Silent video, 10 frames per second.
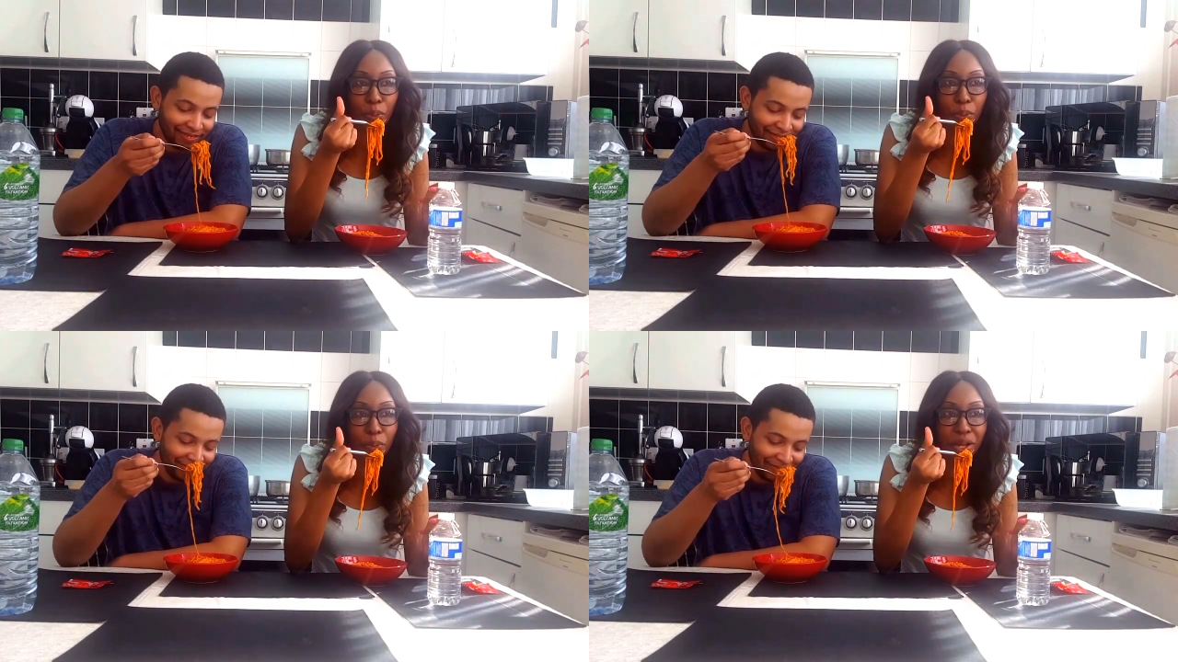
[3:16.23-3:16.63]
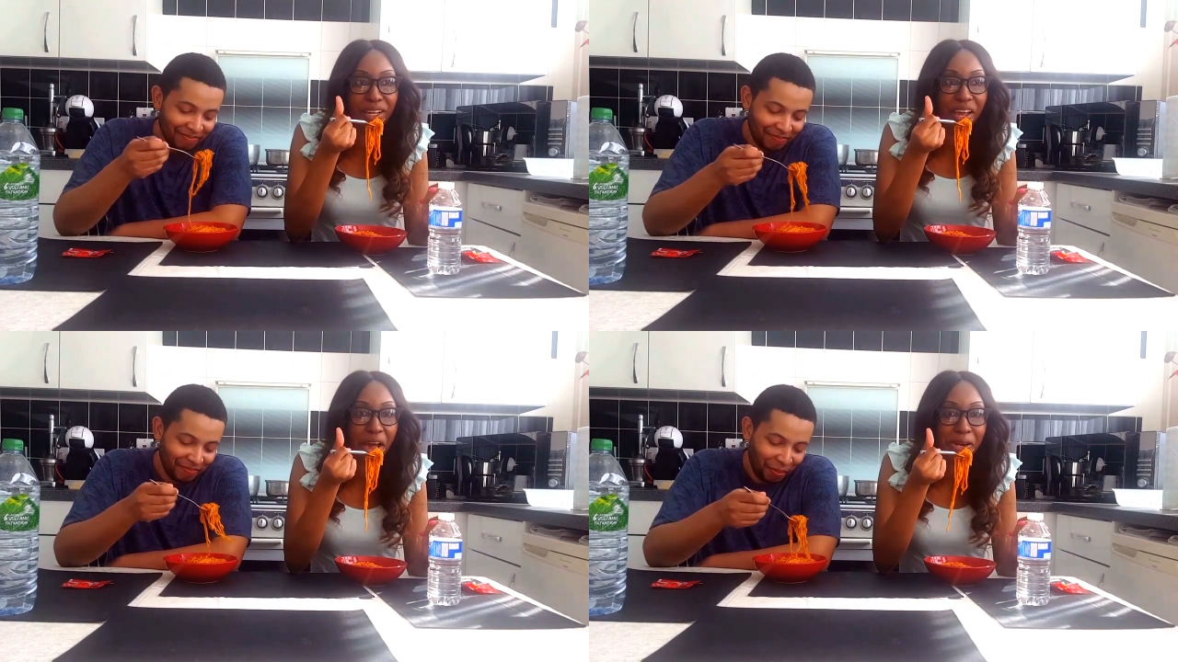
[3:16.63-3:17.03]
Speaker 1: the voice
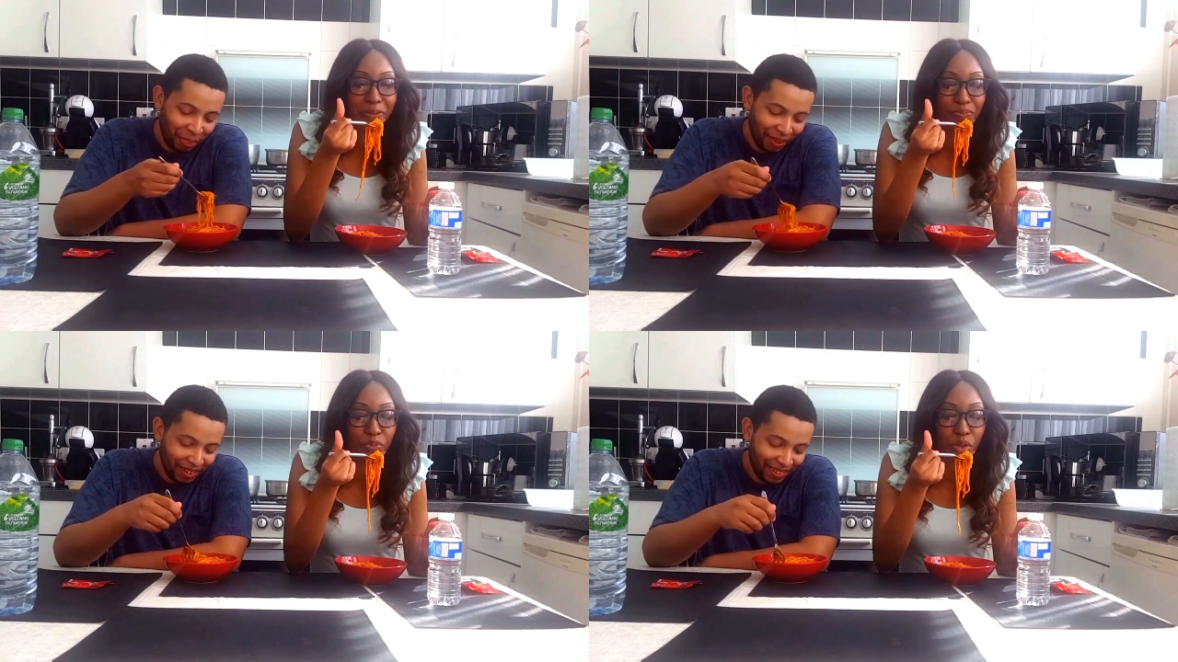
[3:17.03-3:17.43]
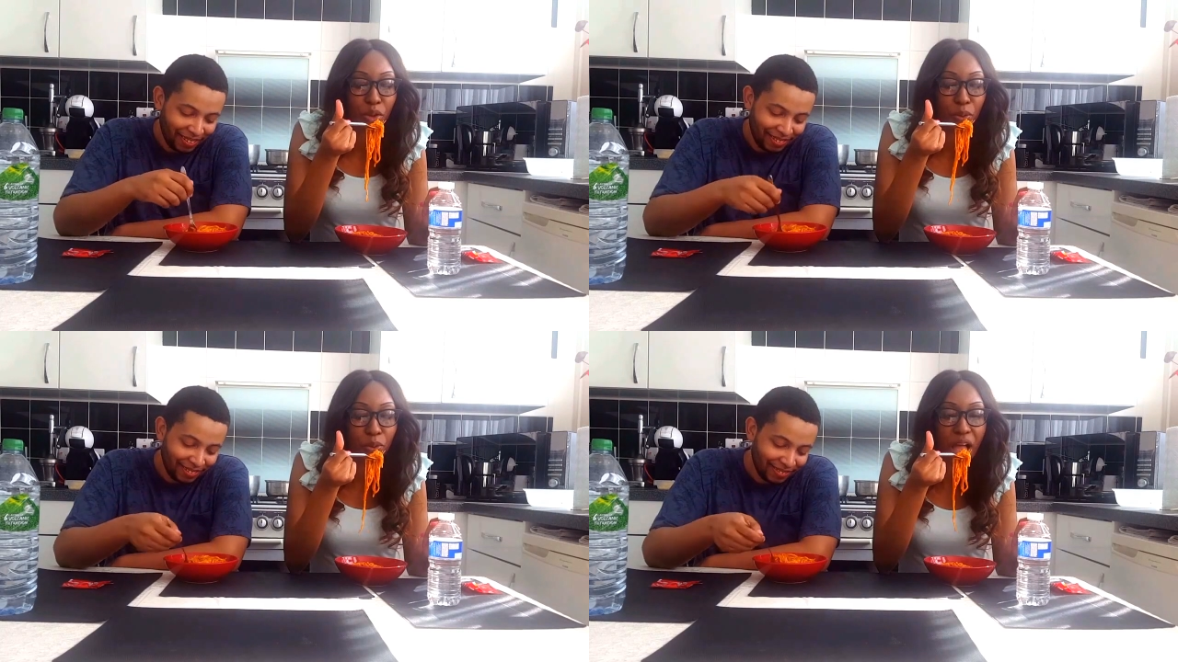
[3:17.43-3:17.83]
is gone.
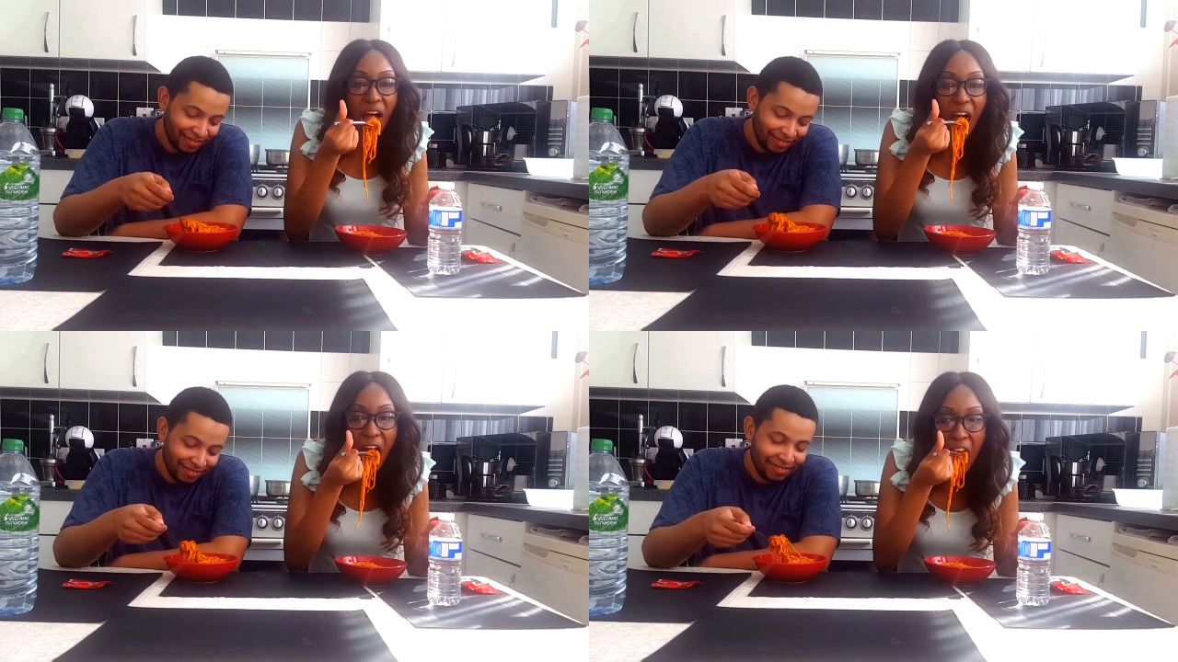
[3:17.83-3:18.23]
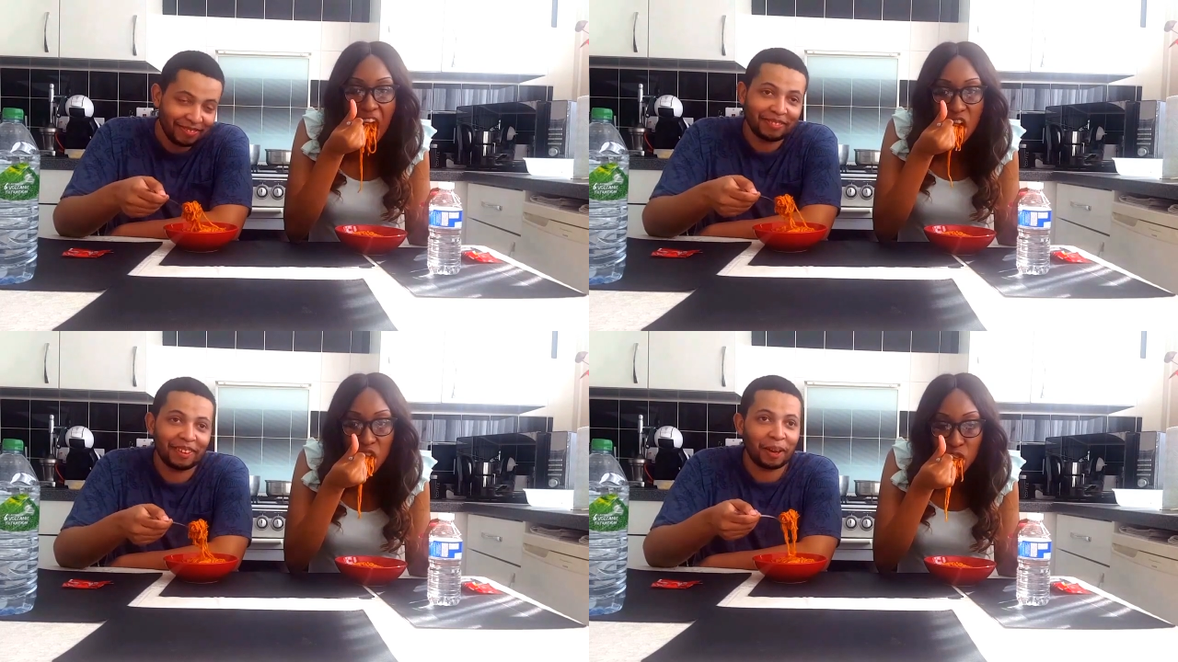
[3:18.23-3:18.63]

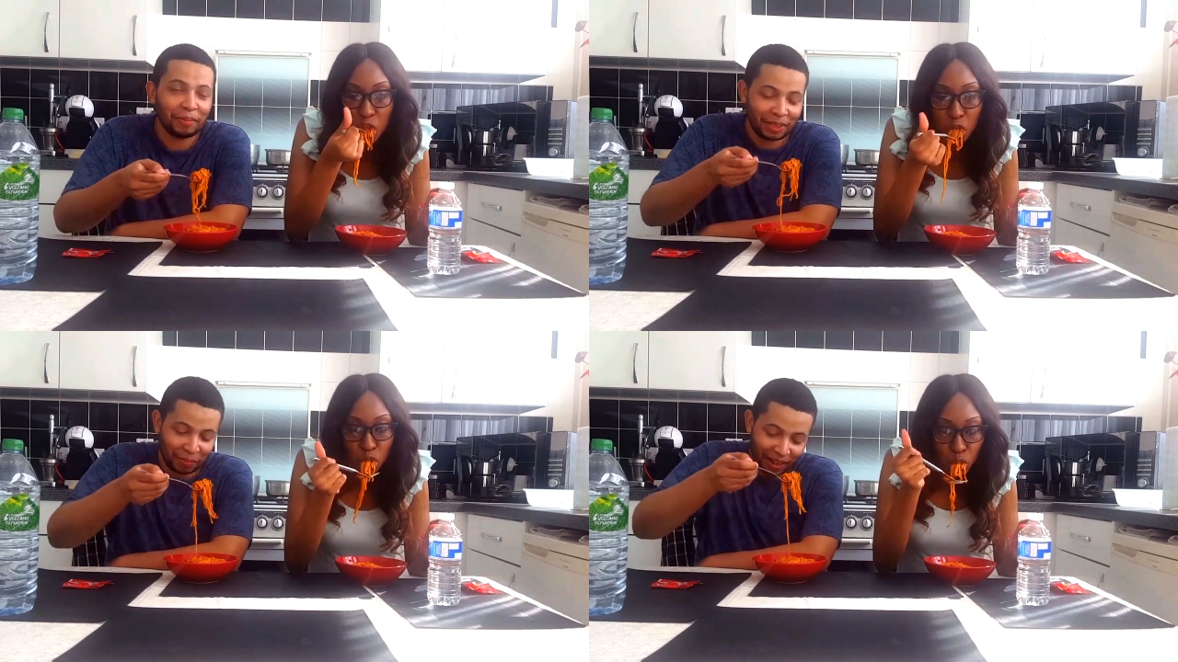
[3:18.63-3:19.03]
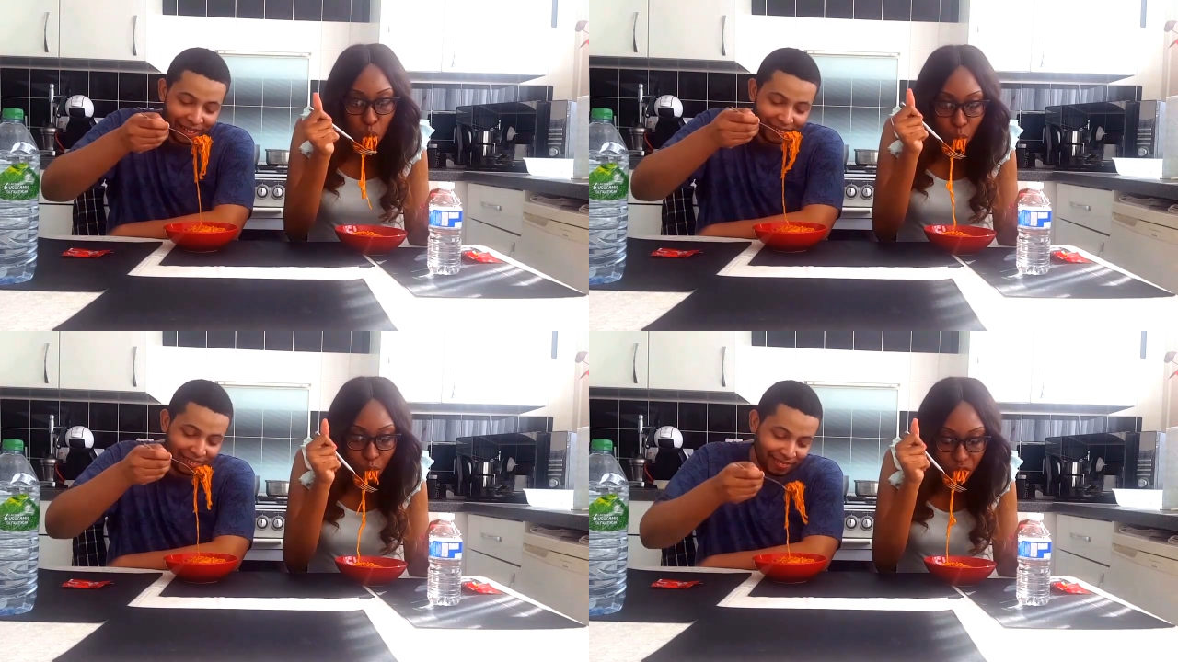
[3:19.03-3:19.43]
I'm
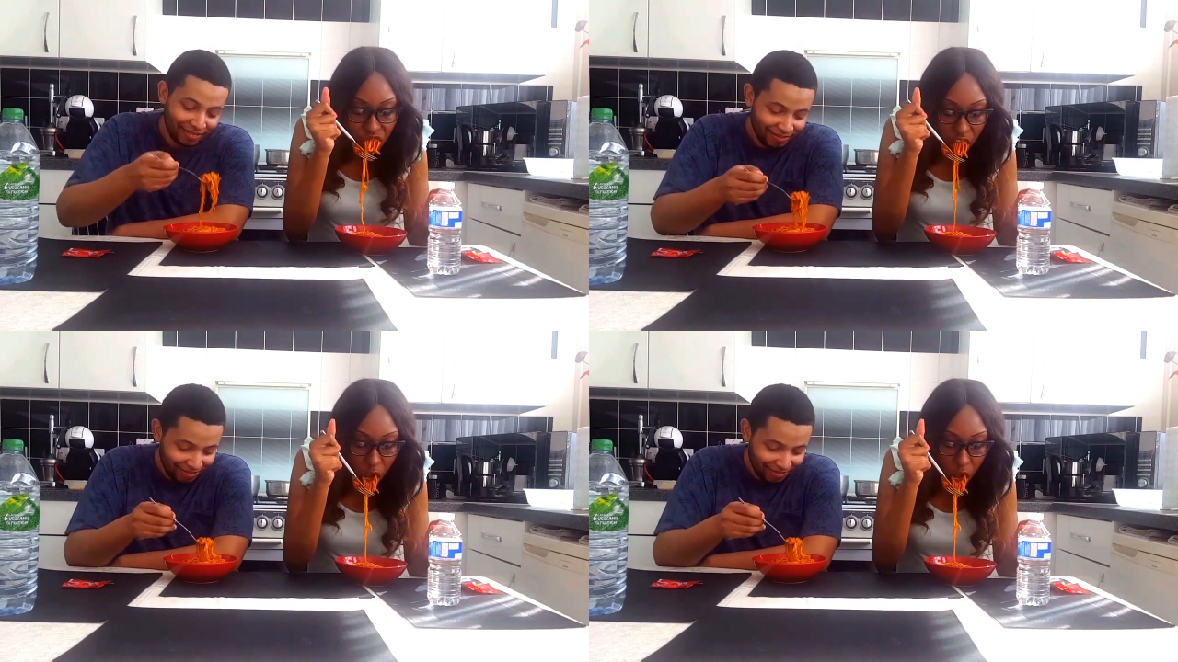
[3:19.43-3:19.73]
smiling.